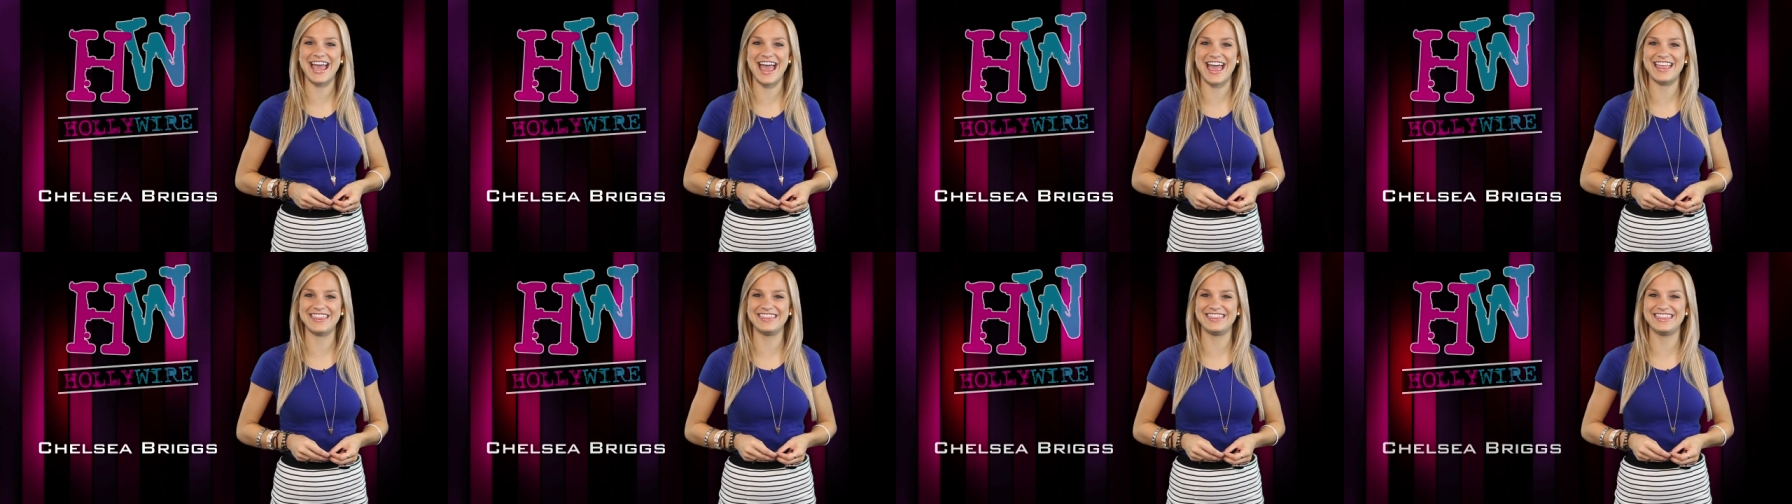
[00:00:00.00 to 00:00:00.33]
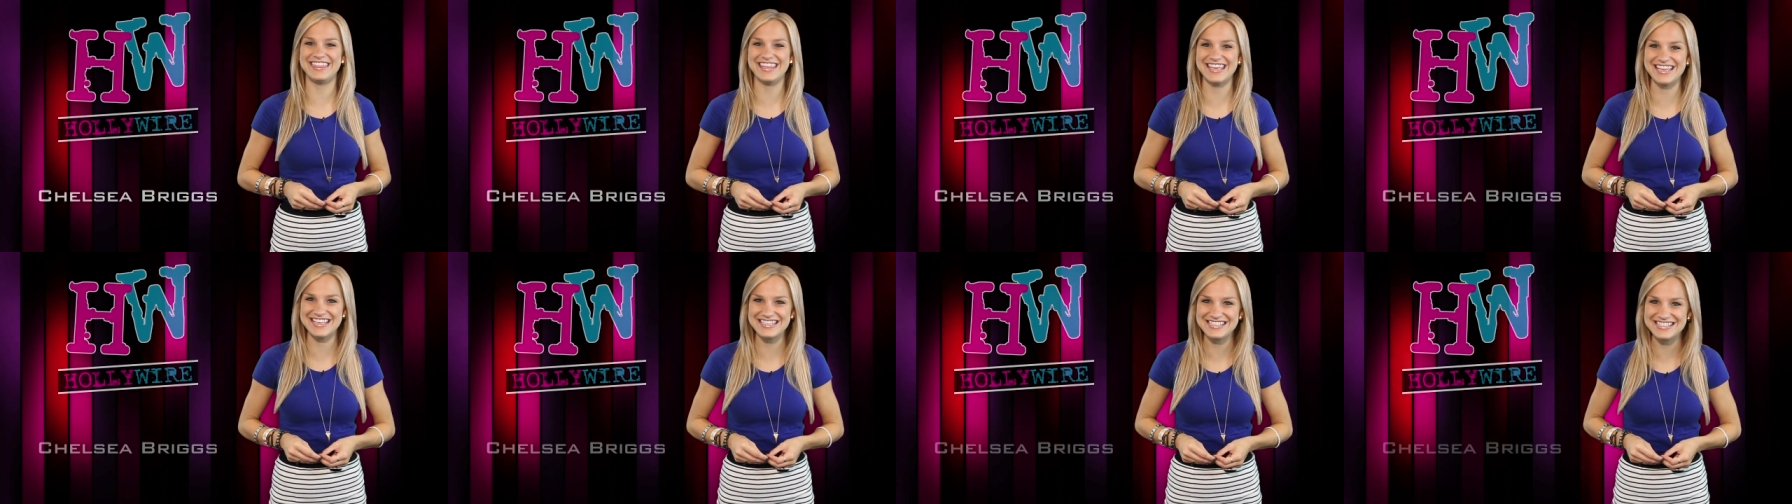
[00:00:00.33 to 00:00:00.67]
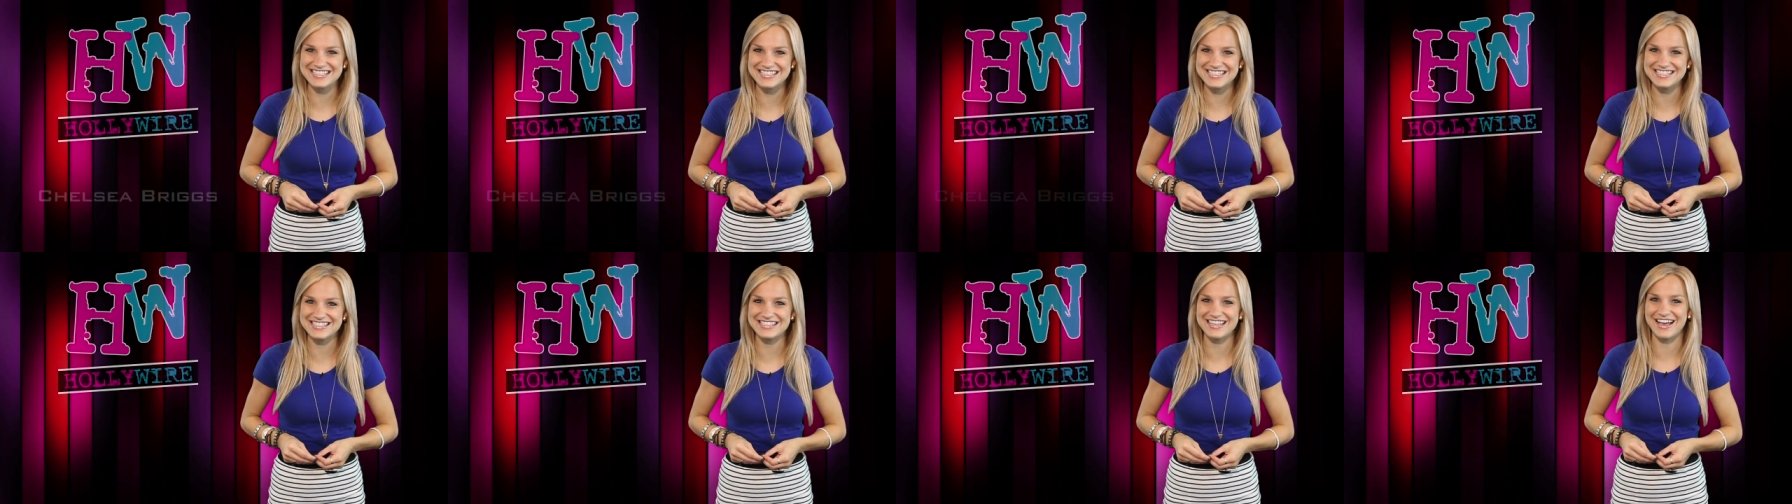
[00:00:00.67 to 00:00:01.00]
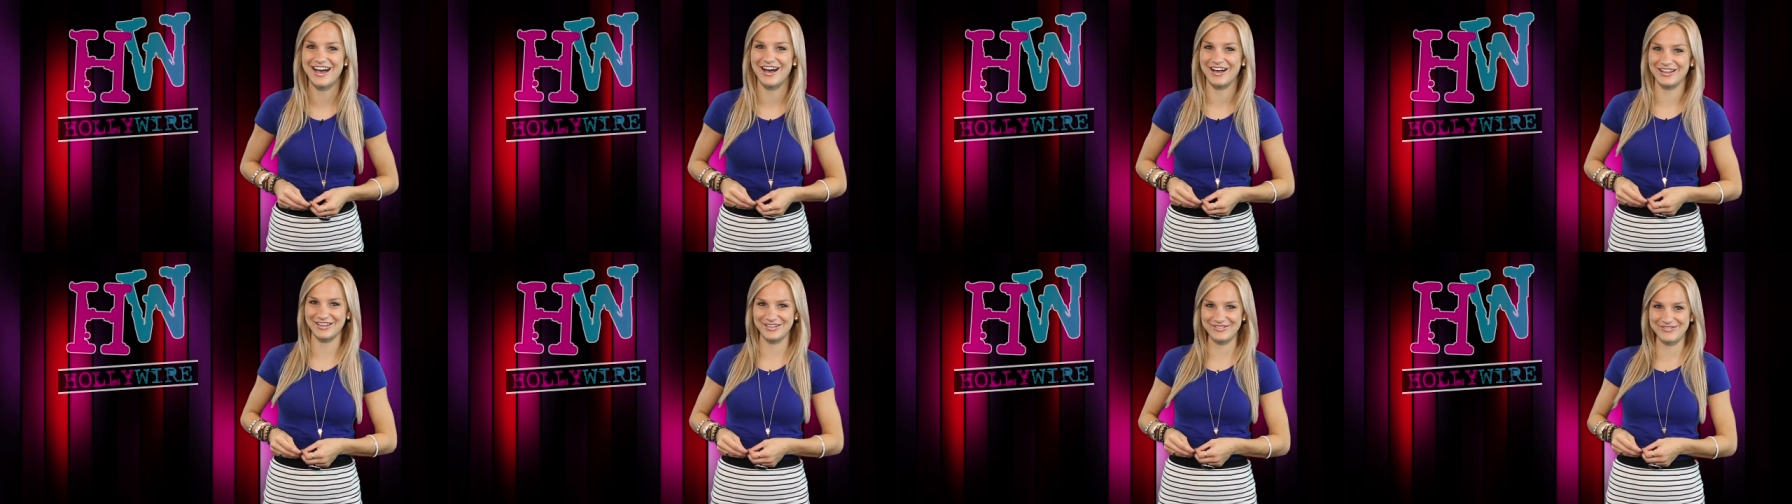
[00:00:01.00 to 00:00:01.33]
and this is the
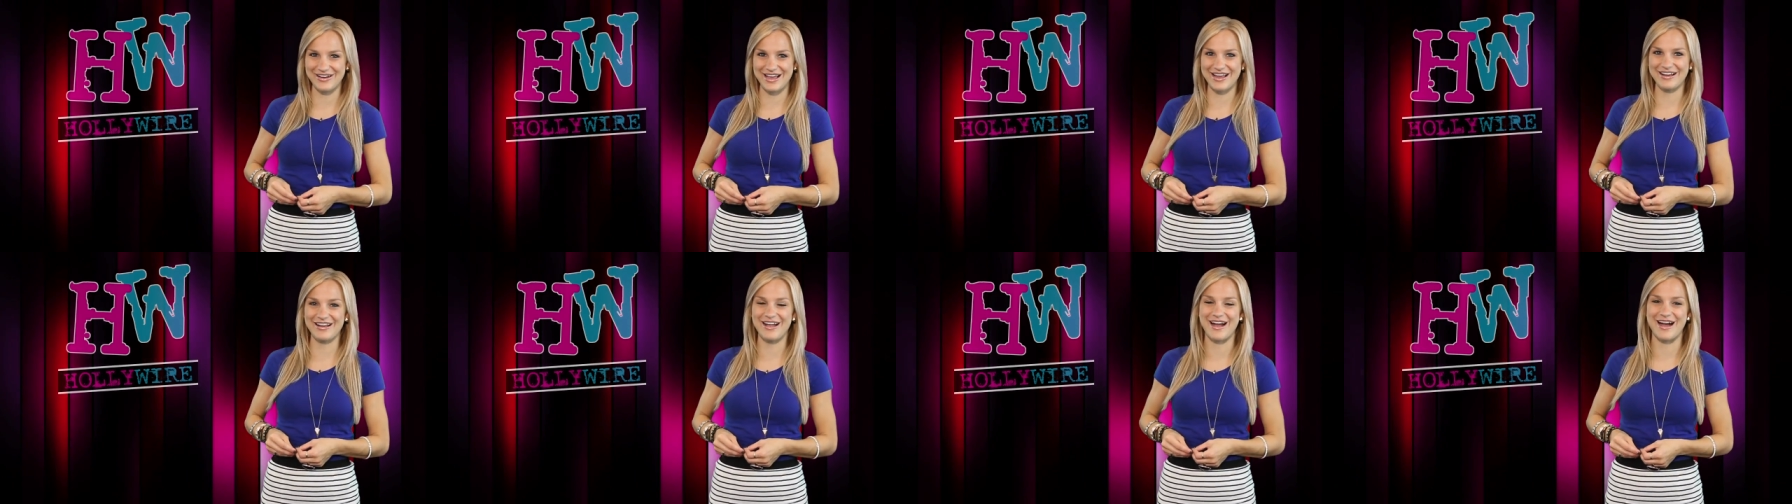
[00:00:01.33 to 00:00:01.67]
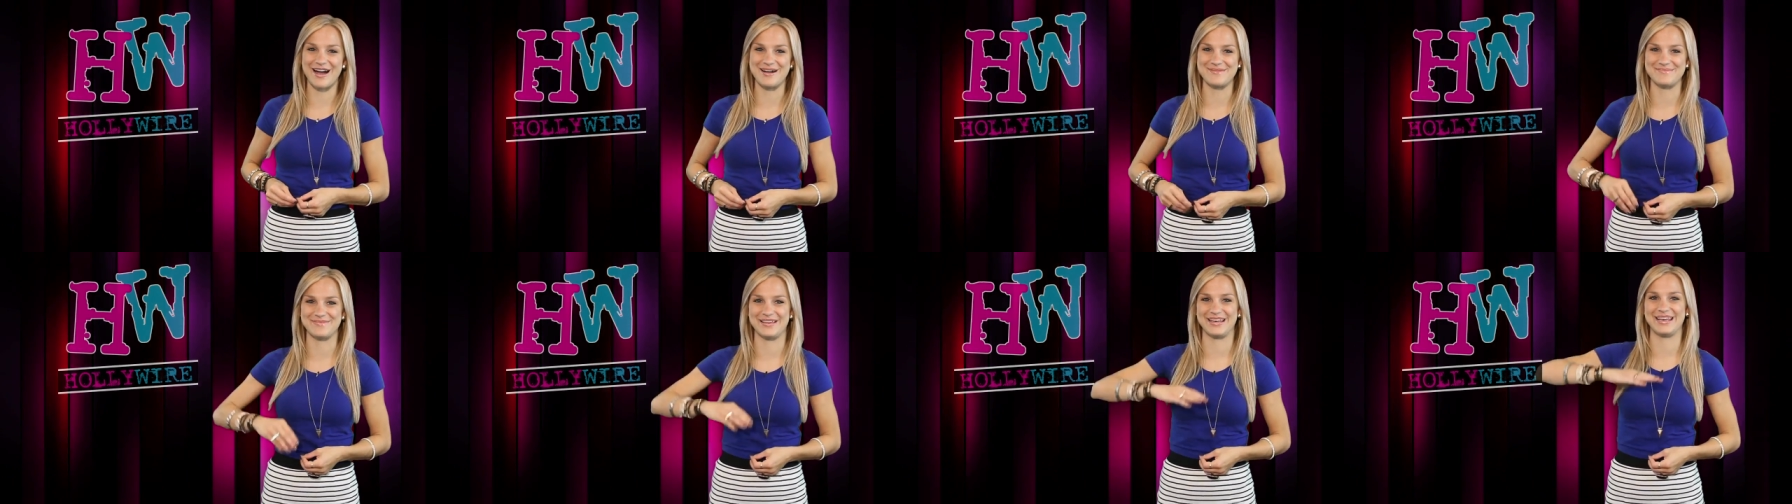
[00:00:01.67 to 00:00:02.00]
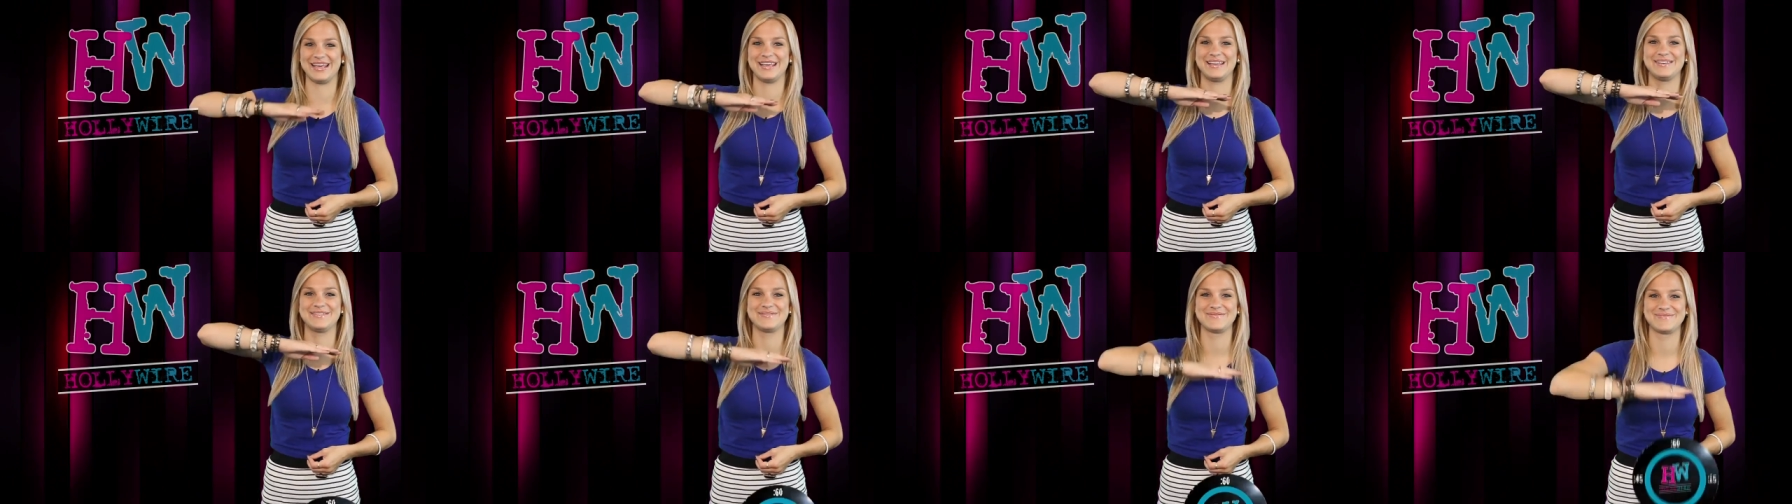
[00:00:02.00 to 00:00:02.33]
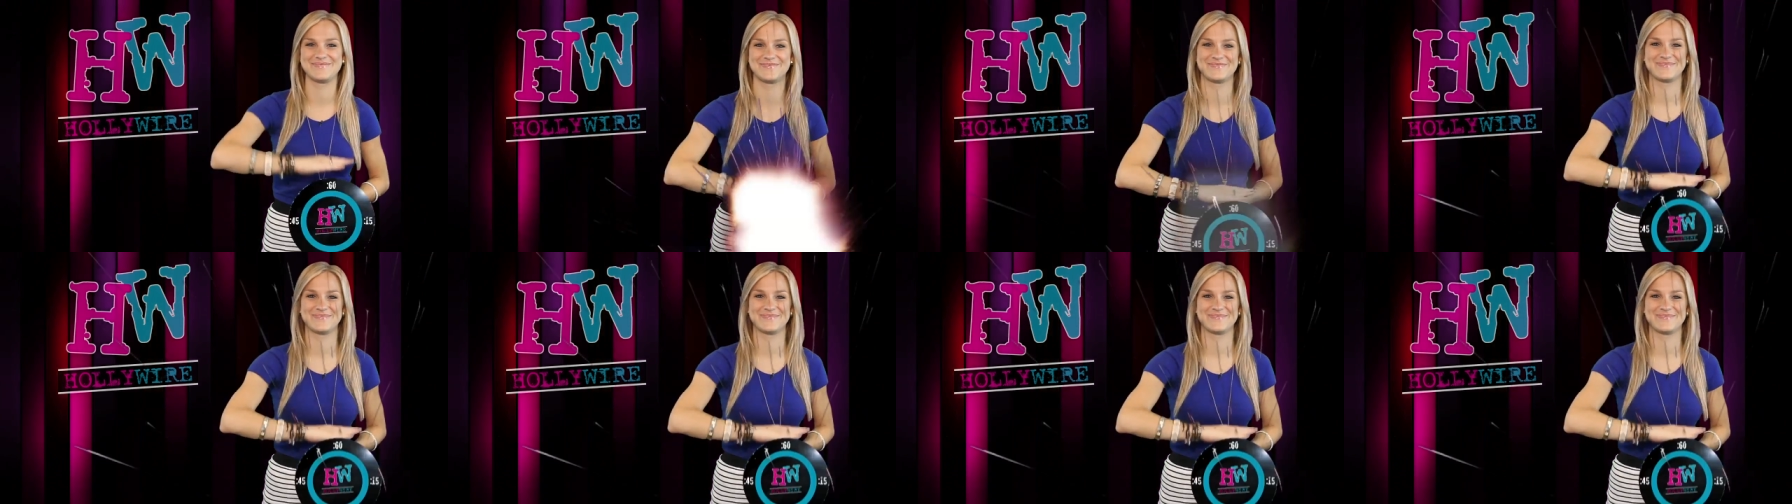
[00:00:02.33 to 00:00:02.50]
Hollywire Hot Minute.